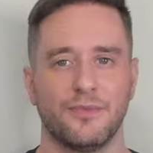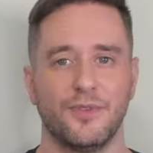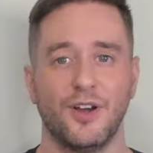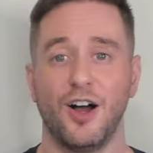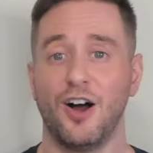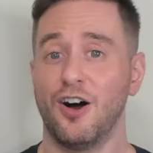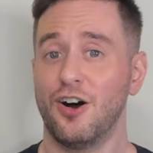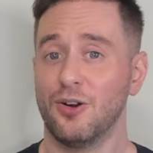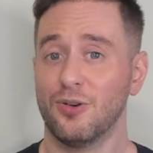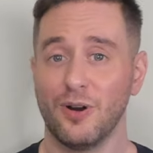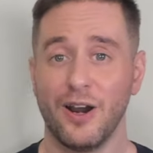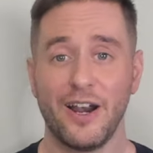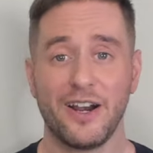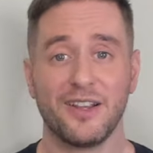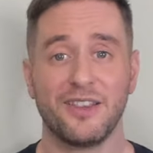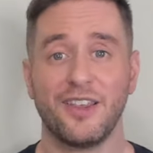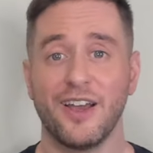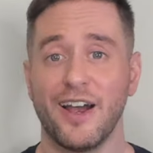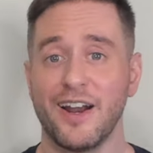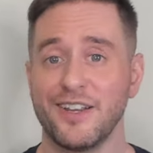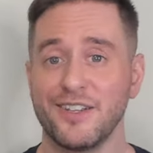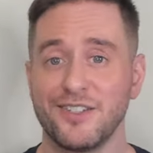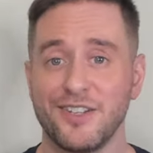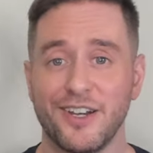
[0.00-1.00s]
All right,
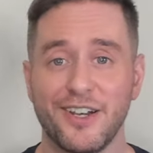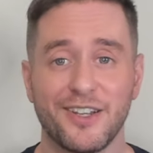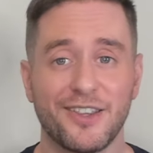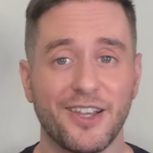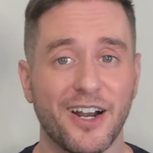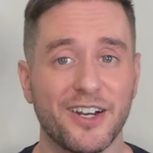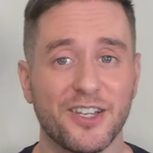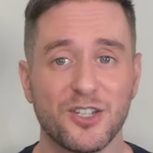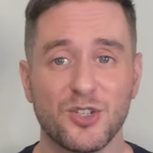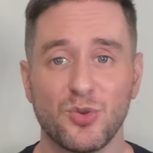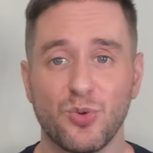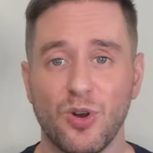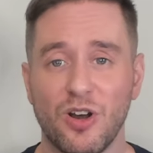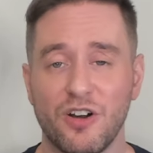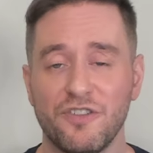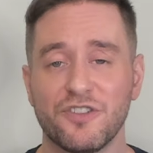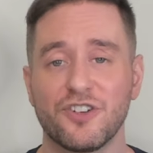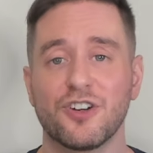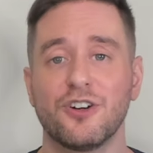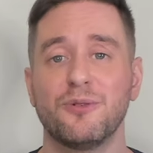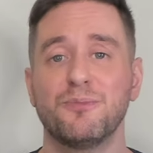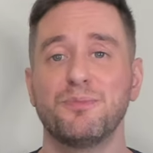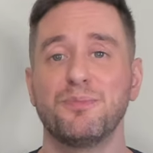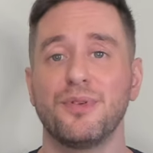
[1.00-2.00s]
that is it. That is 12
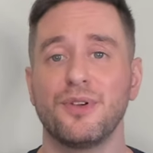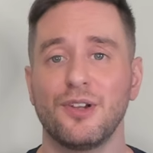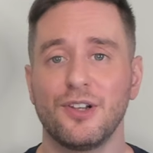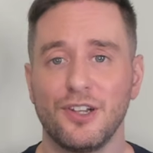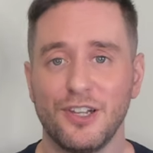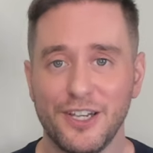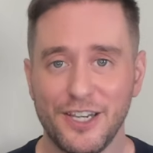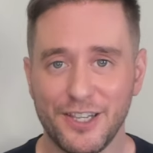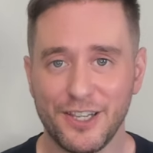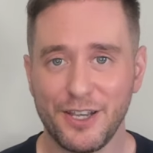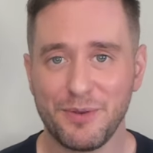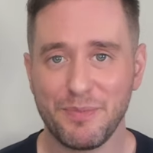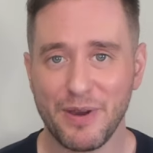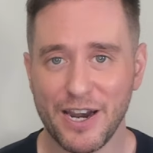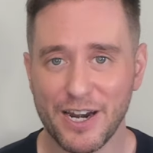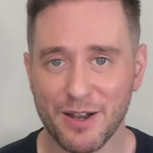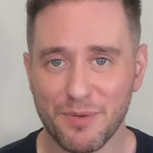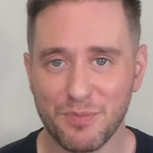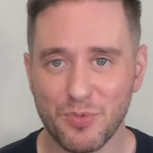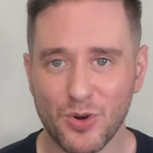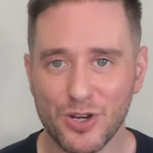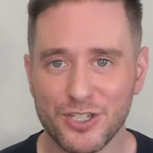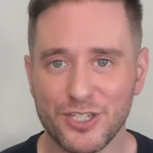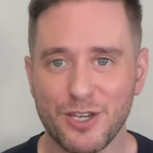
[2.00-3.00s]
completely made
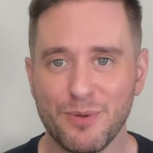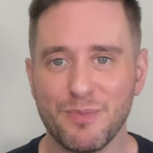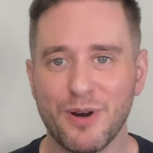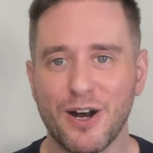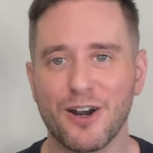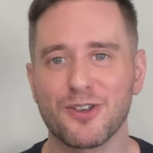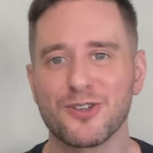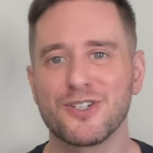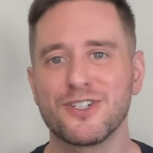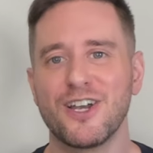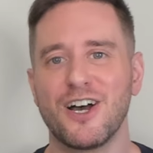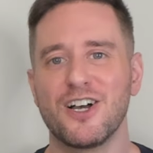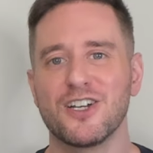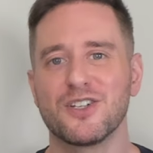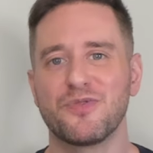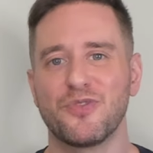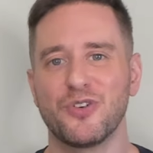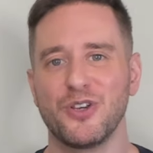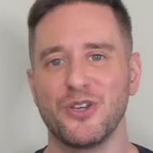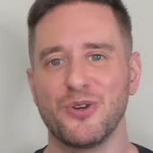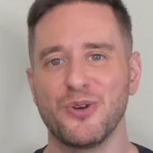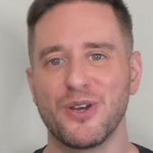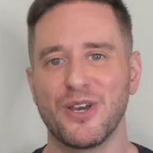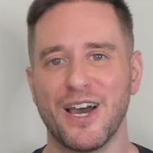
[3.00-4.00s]
up whiskey bottle styles for
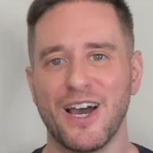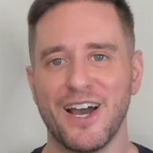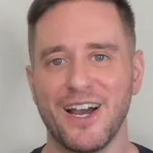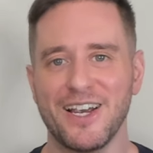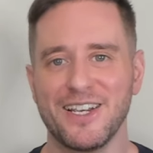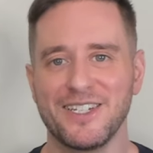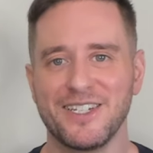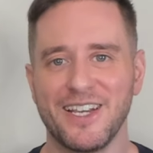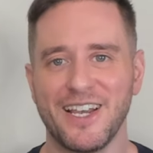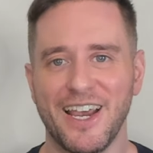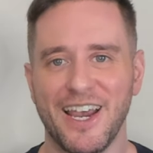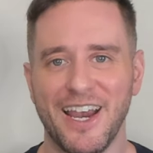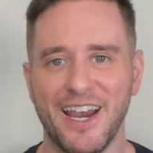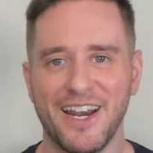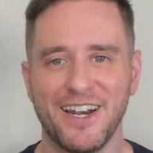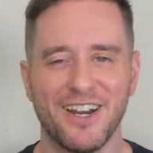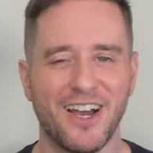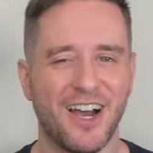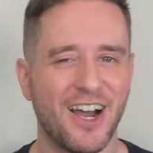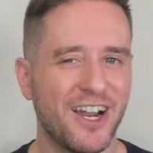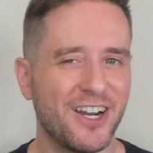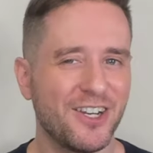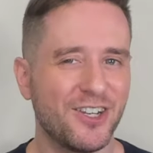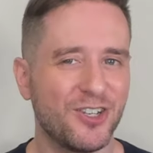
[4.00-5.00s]
you guys, and
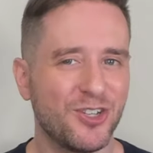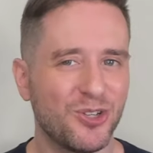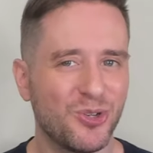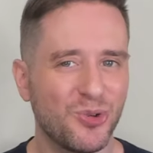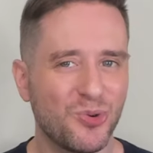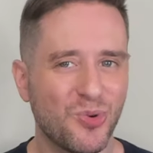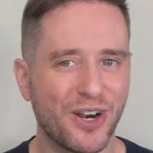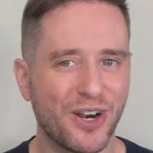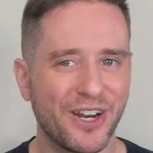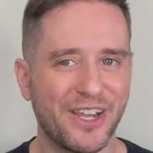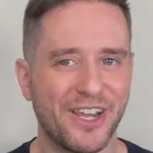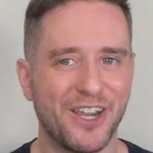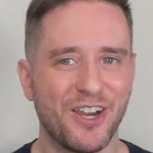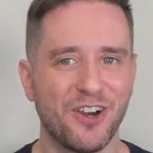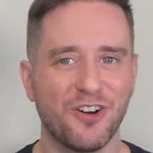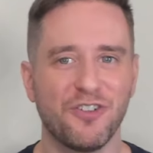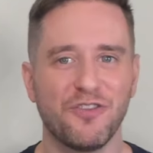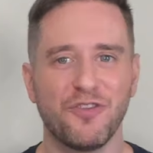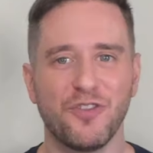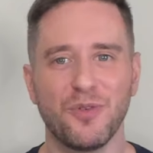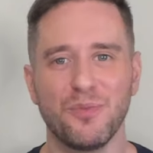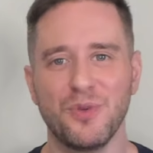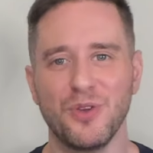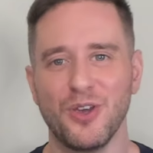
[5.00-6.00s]
I do to hear
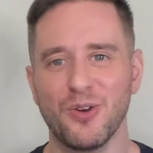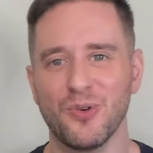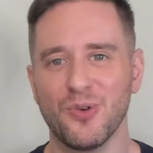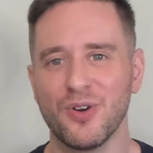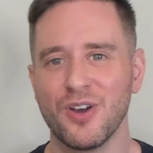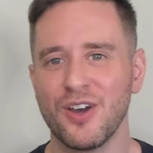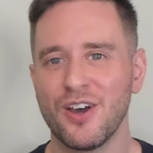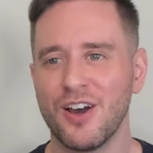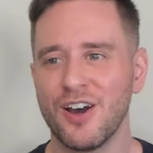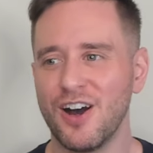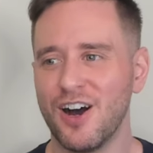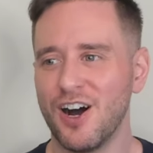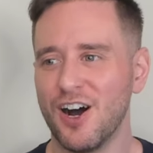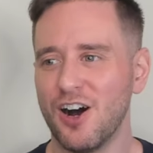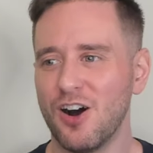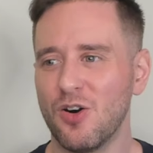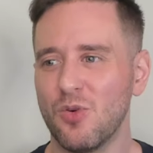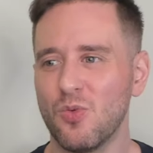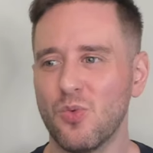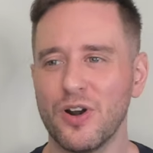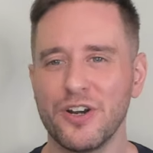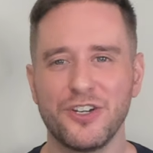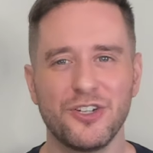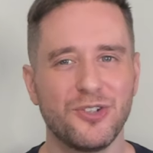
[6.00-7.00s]
from you.
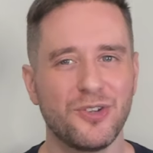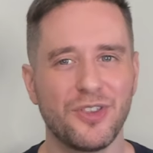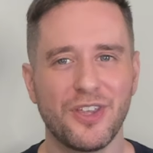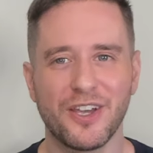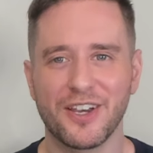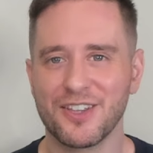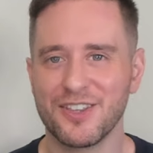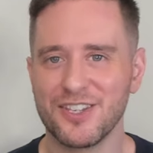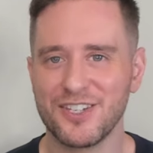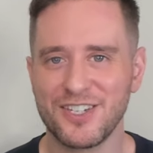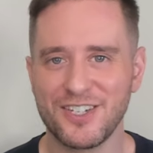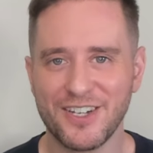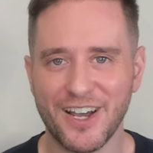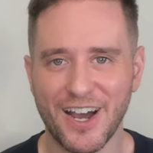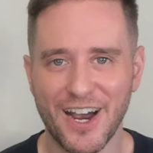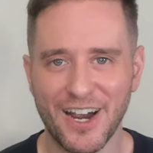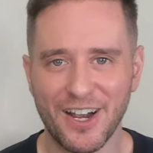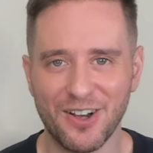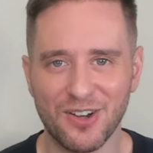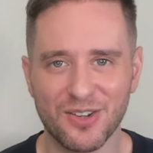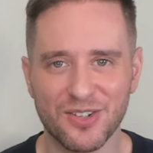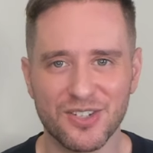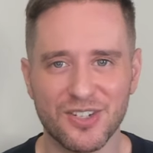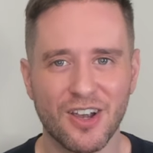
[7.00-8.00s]
What did you think of the
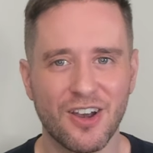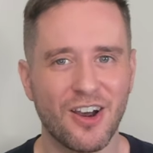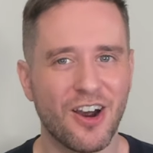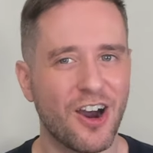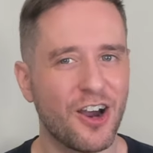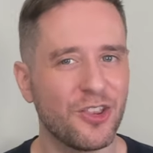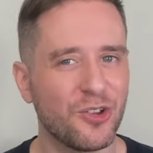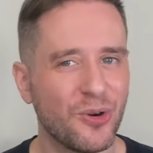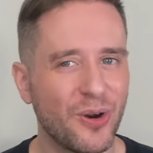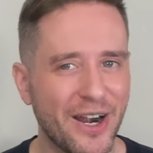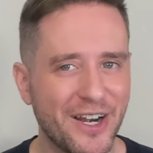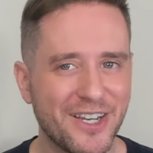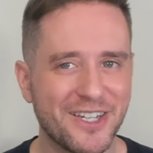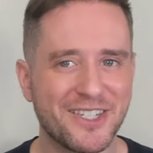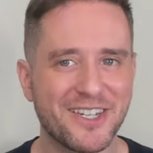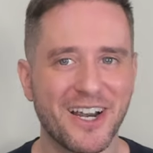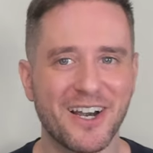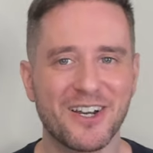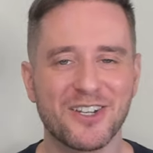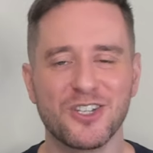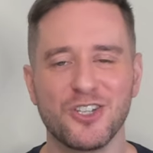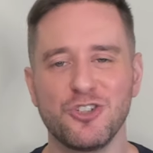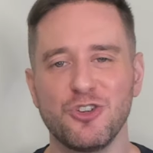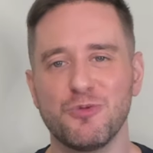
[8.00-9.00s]
styles? Are there any
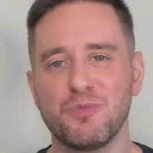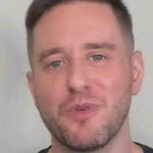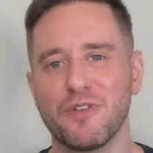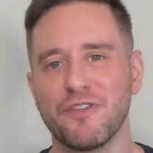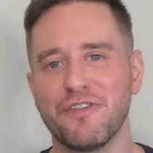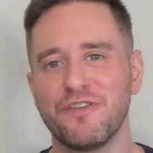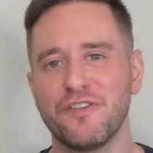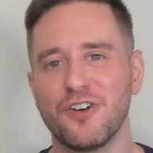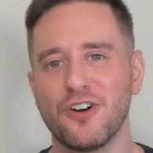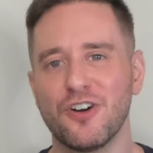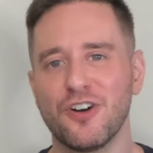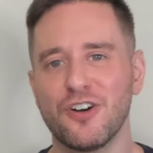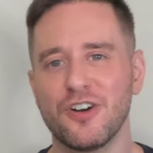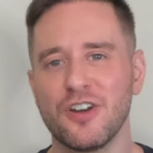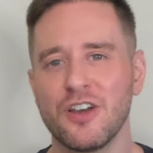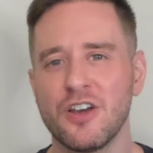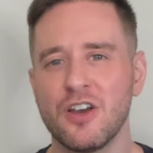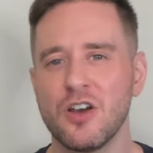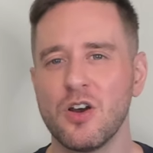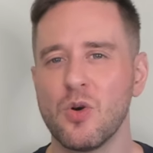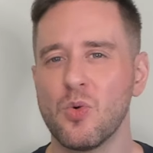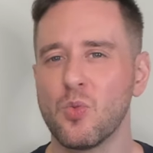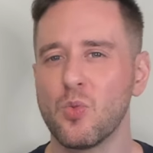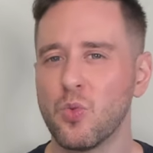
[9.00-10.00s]
styles that you preferred?
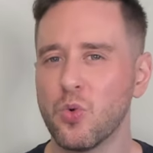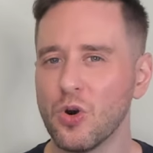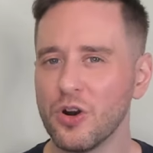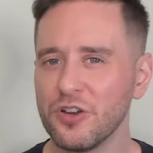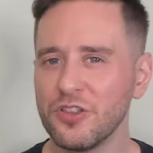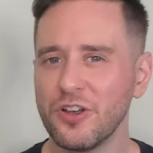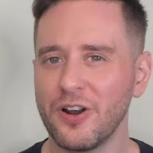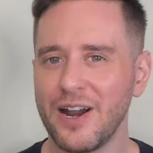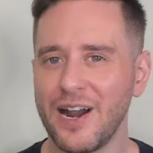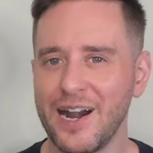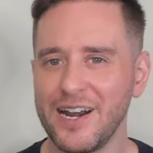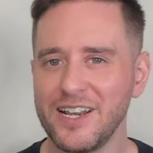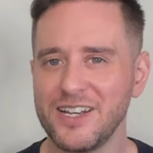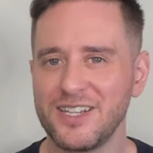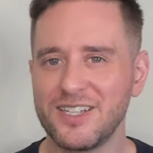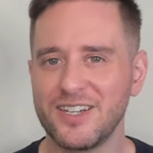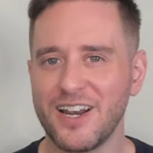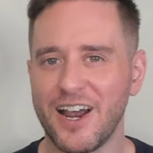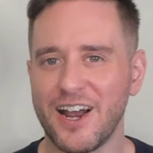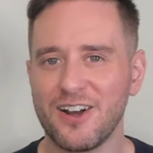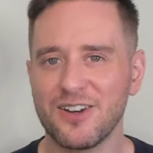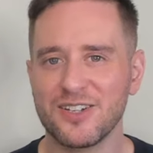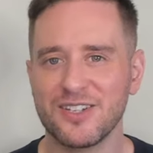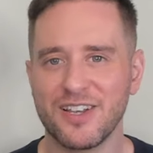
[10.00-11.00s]
Were there any
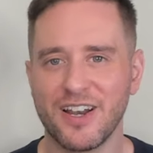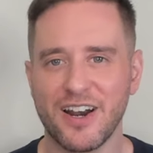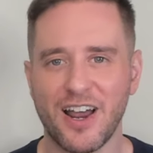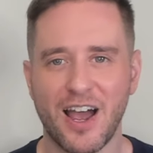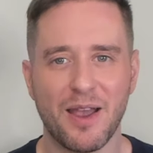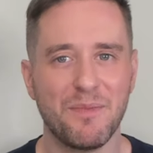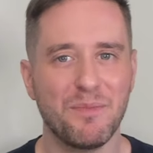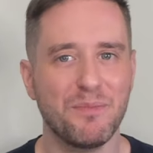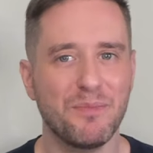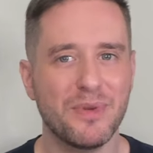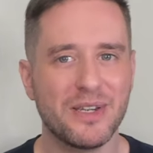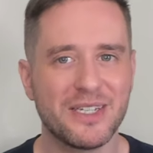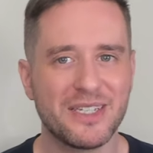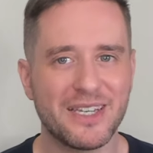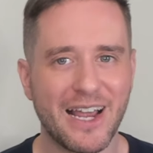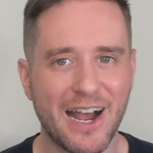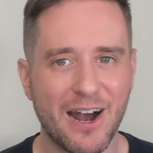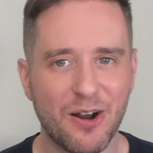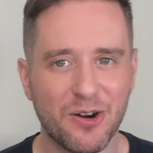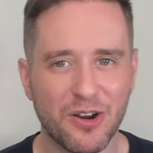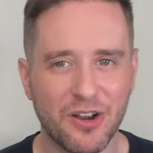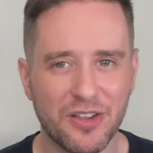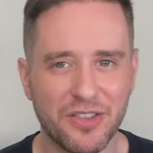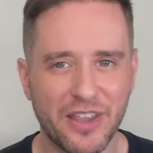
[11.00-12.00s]
styles that I missed
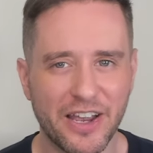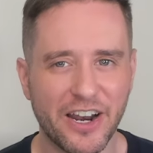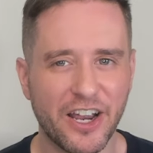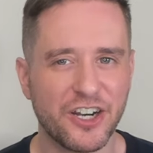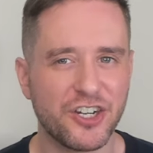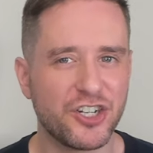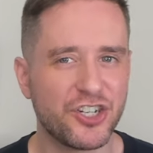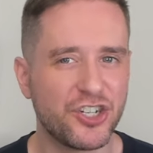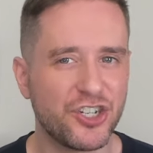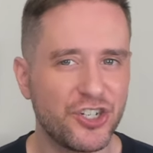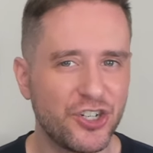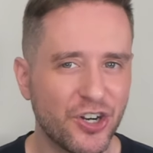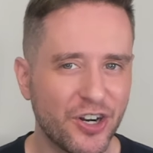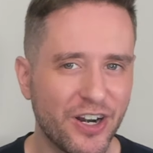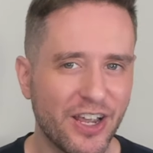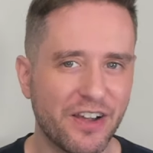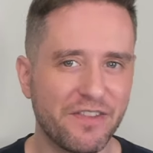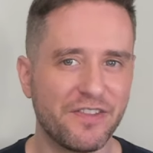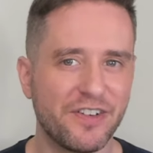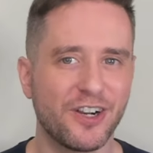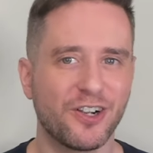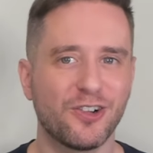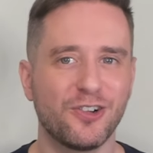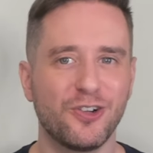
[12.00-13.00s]
out on that I should have
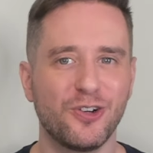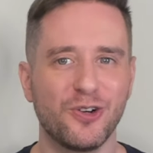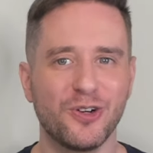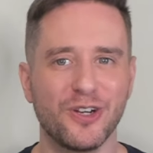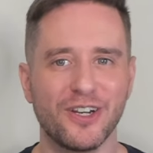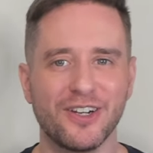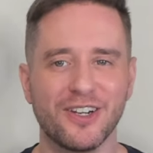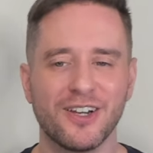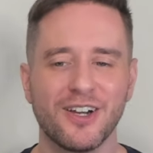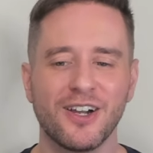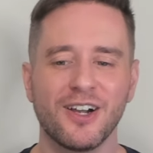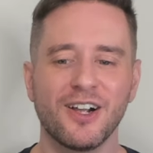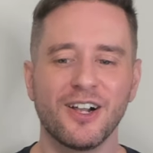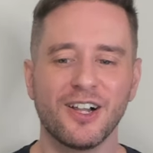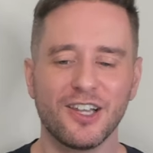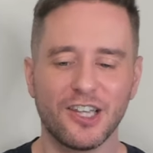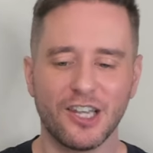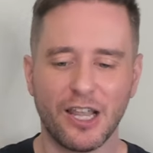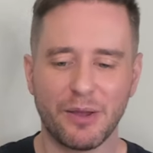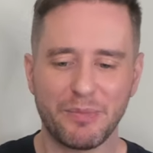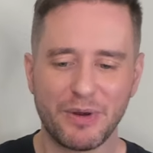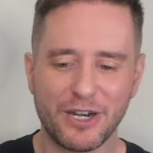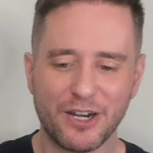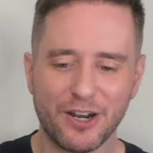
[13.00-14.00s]
included?
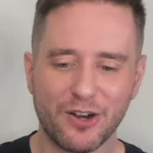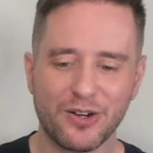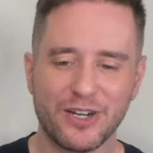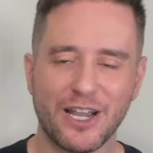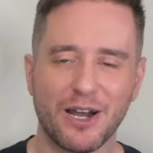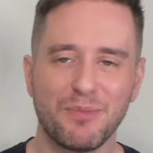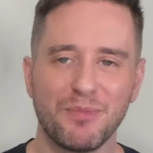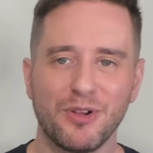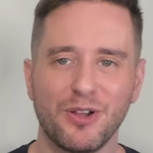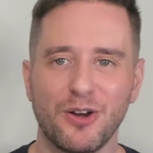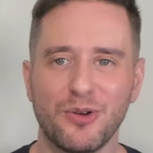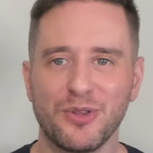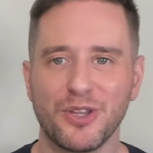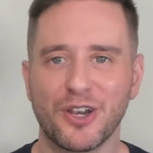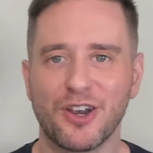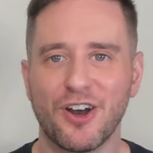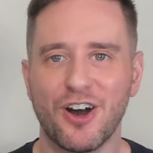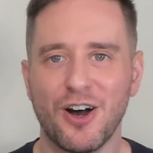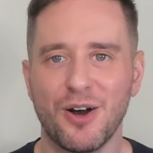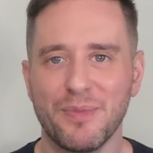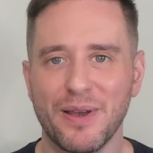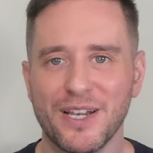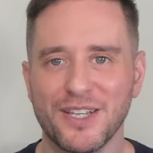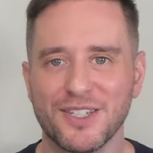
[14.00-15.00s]
Let me know down below in the
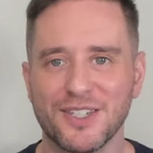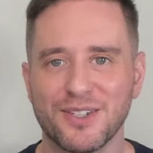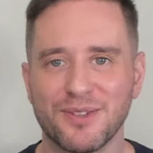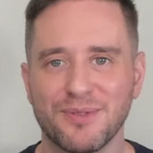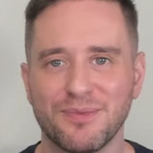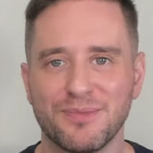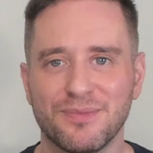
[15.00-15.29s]
comments.